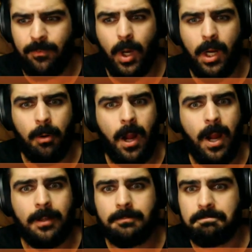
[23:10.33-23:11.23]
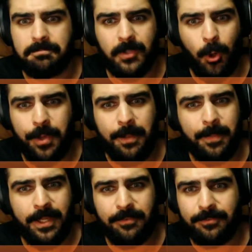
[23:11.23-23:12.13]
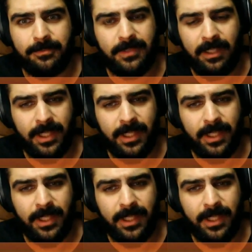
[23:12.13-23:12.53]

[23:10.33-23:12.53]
foie gras, Kobe beef, and